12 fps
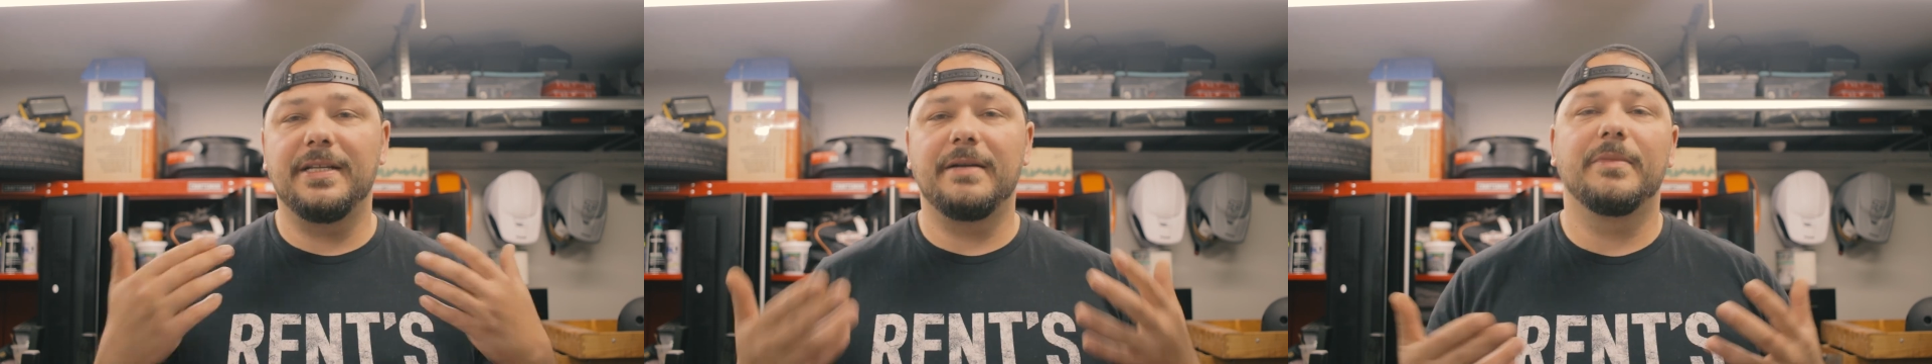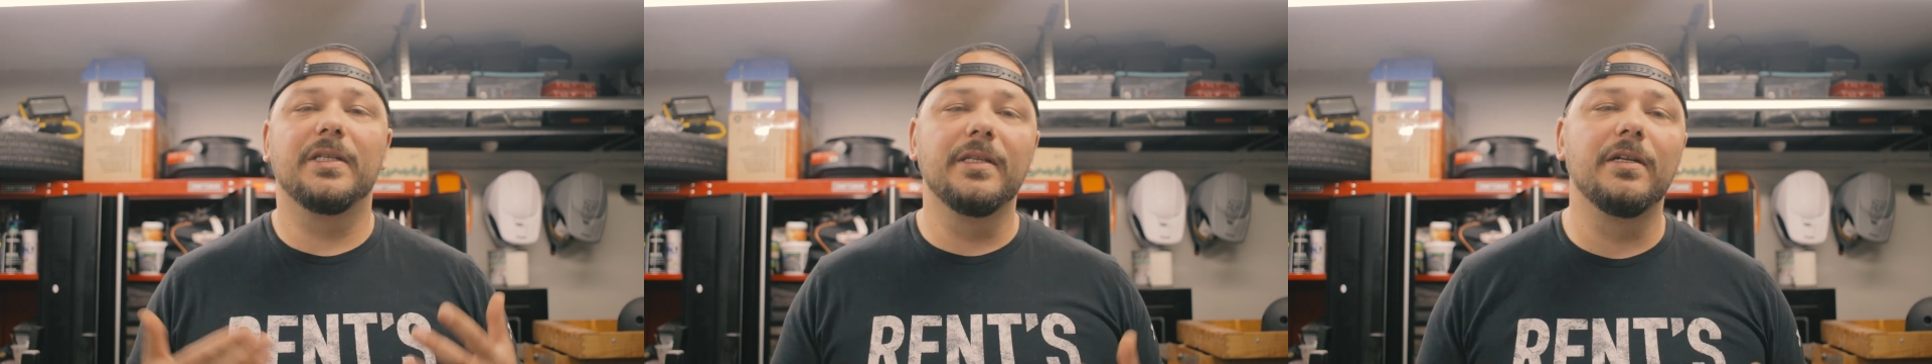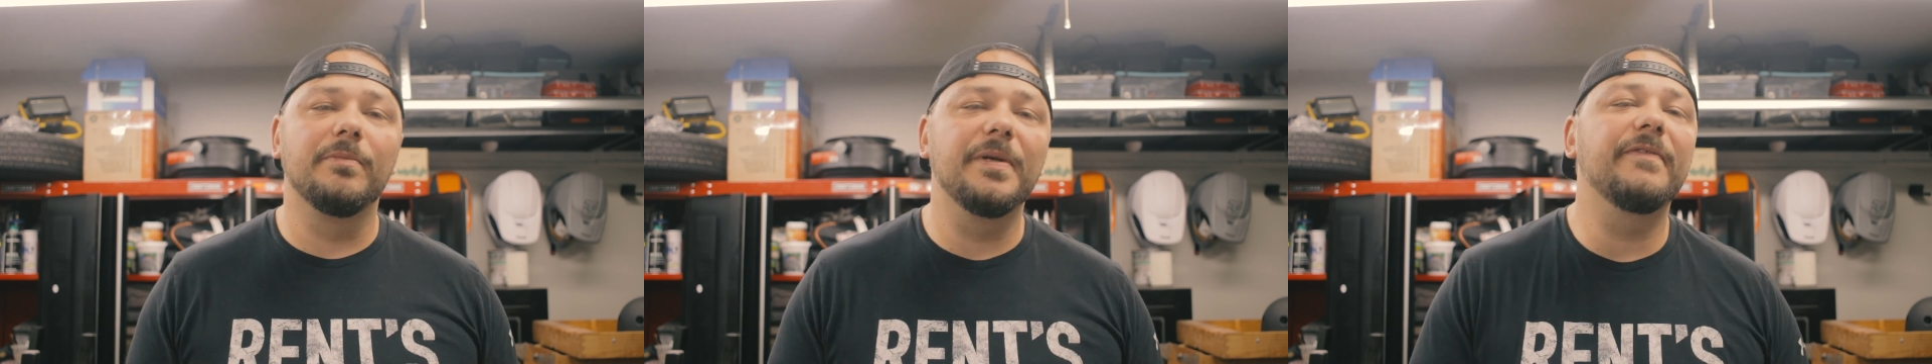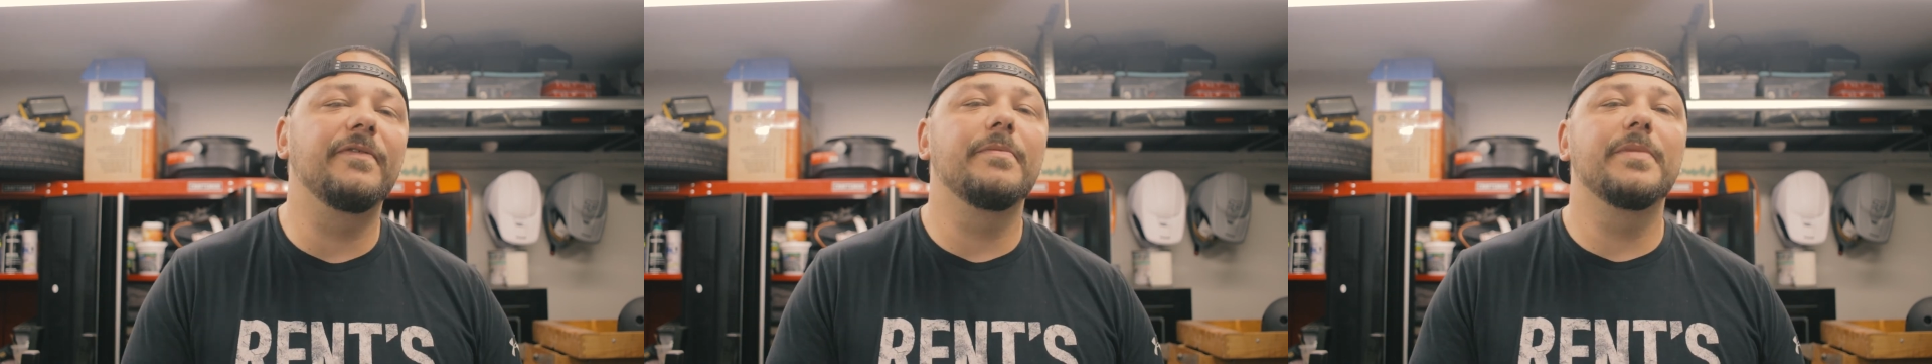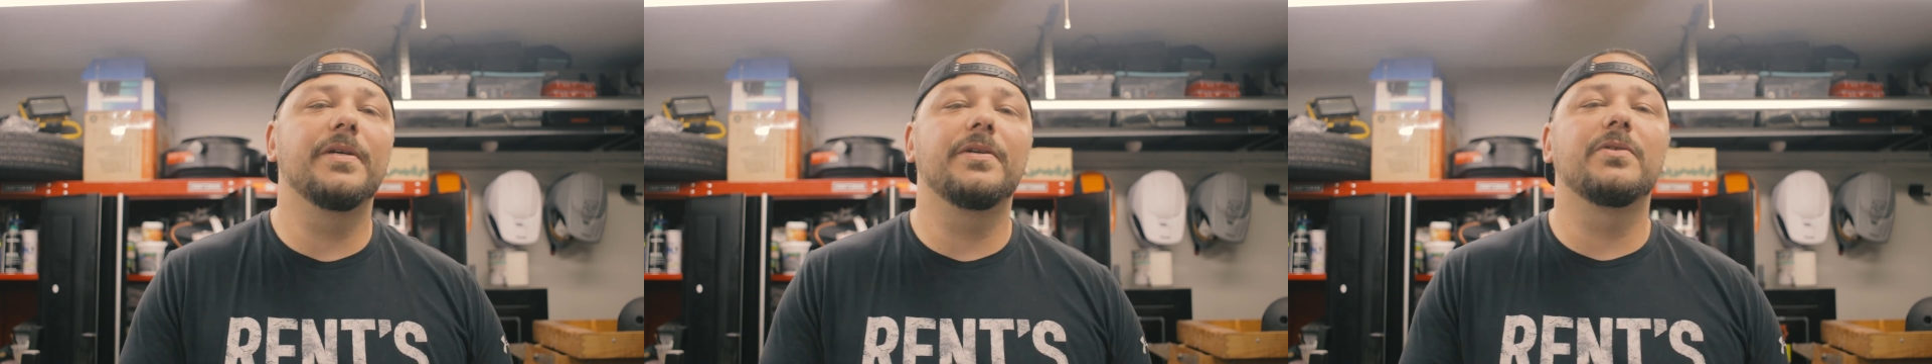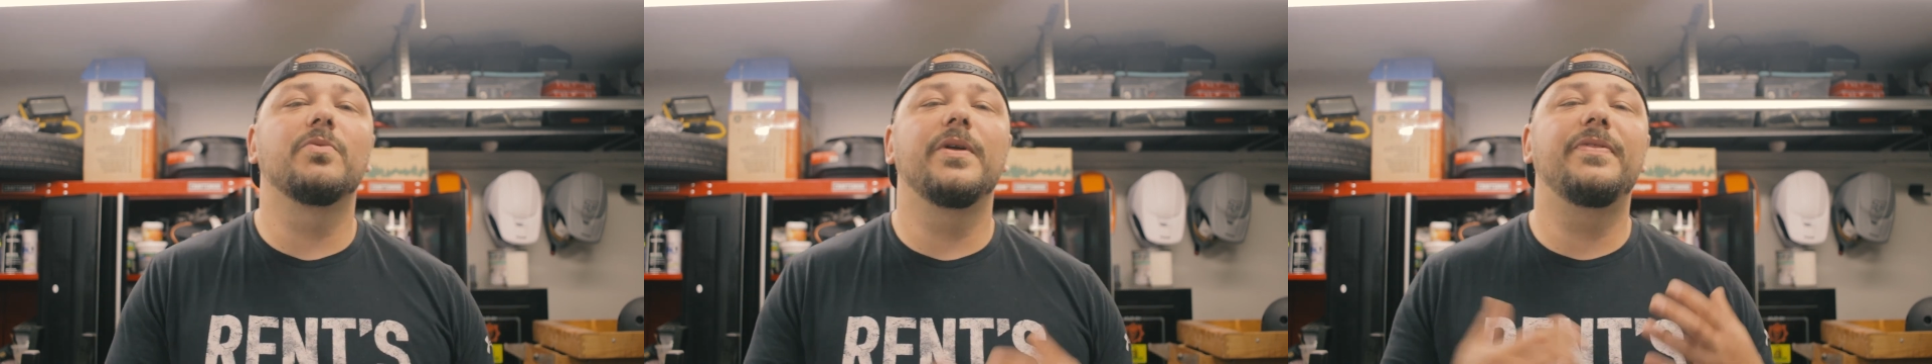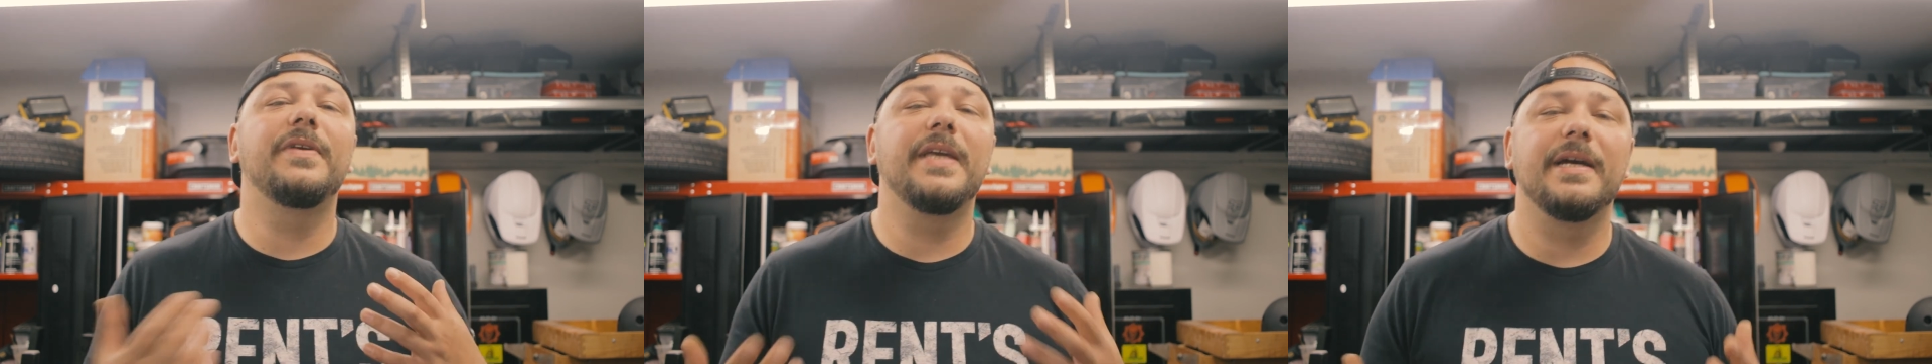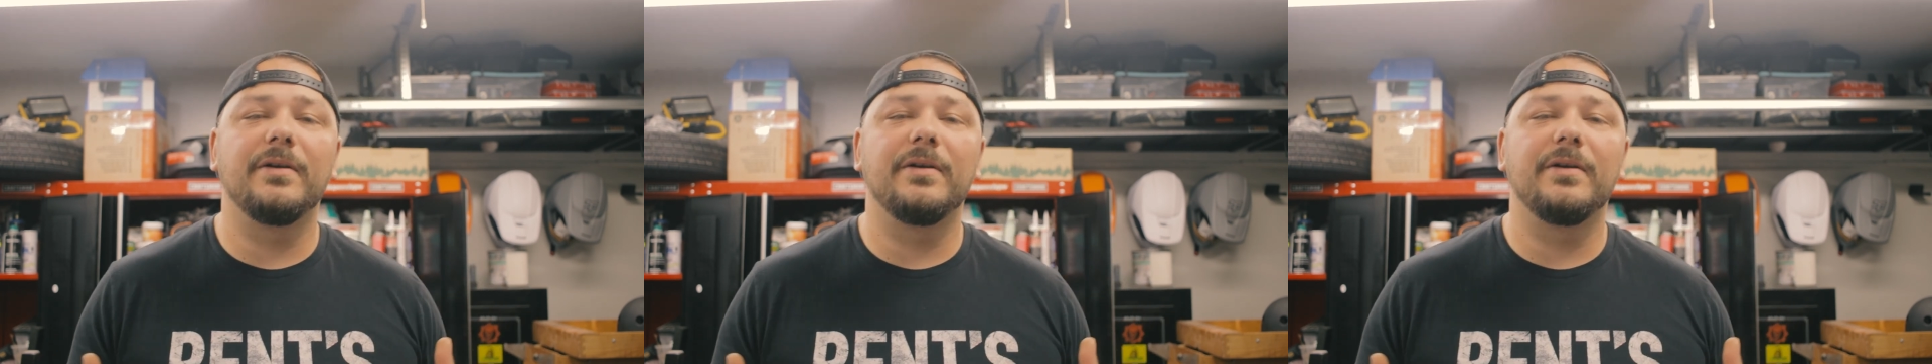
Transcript: that I'm a little bit familiar with the